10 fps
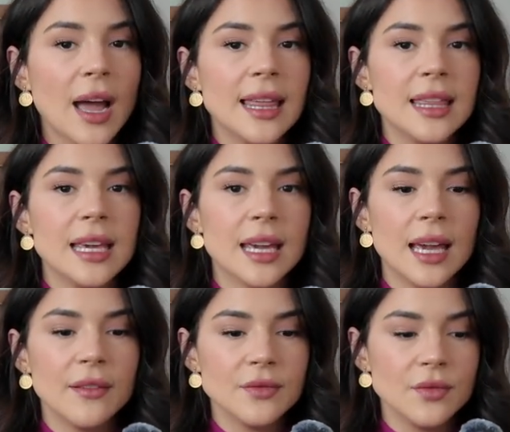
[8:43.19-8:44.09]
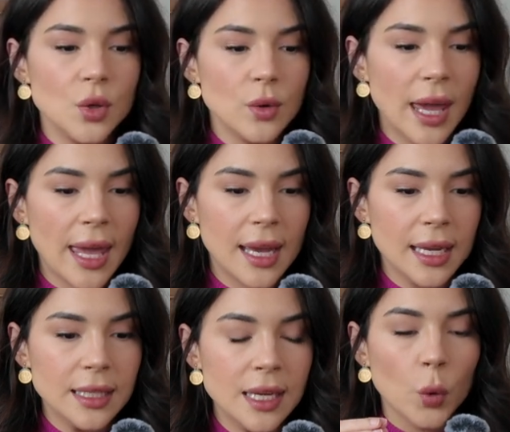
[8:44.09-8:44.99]
I think if you
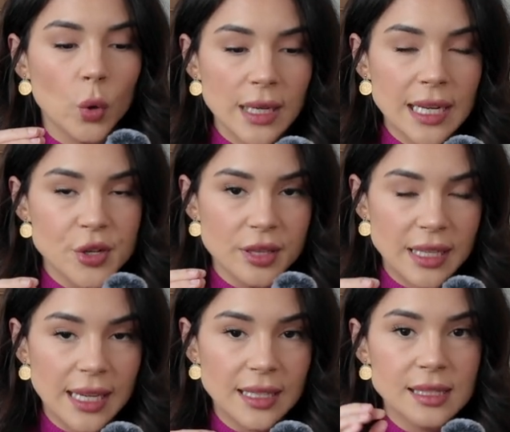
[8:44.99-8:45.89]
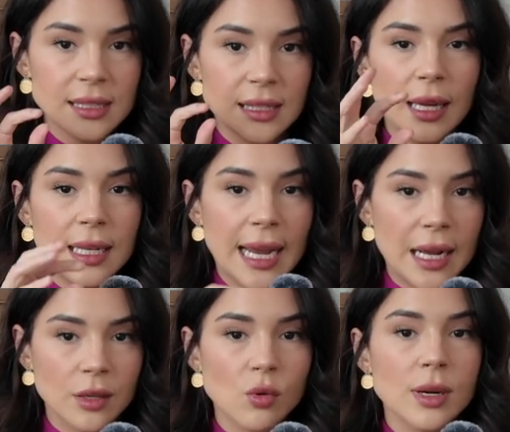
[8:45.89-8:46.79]
can organize your things in
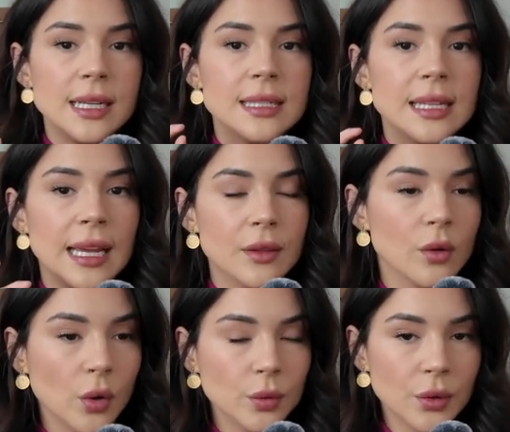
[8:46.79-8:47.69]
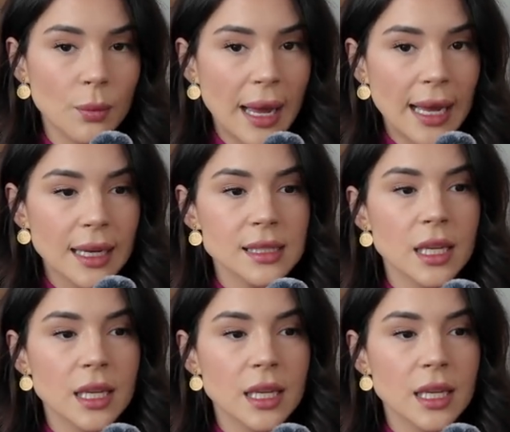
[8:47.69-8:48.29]
categories in their own little bags,